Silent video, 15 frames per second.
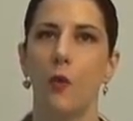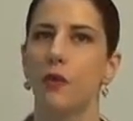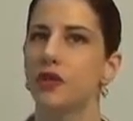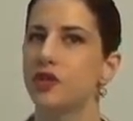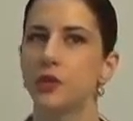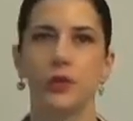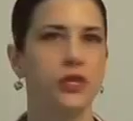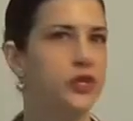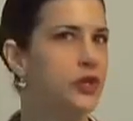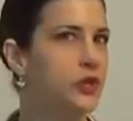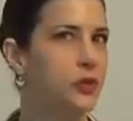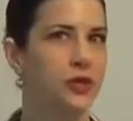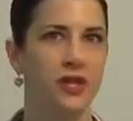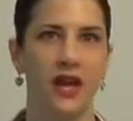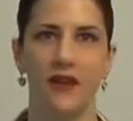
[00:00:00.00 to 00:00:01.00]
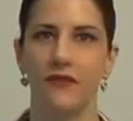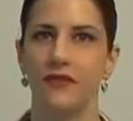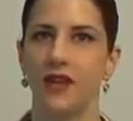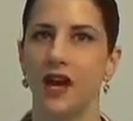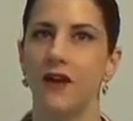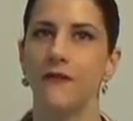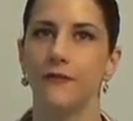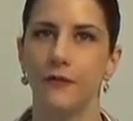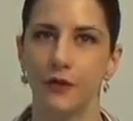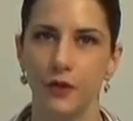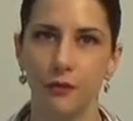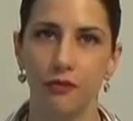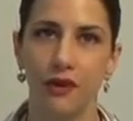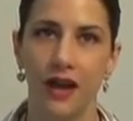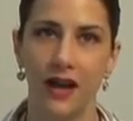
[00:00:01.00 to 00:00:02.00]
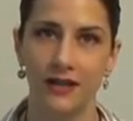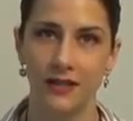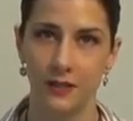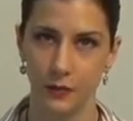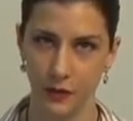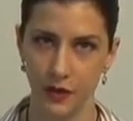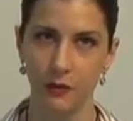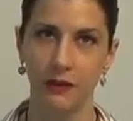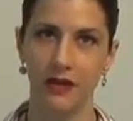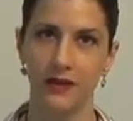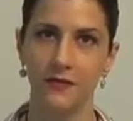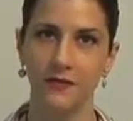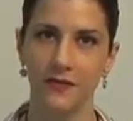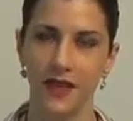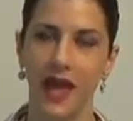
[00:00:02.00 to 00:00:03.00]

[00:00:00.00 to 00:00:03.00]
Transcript: which you will have not first practiced with me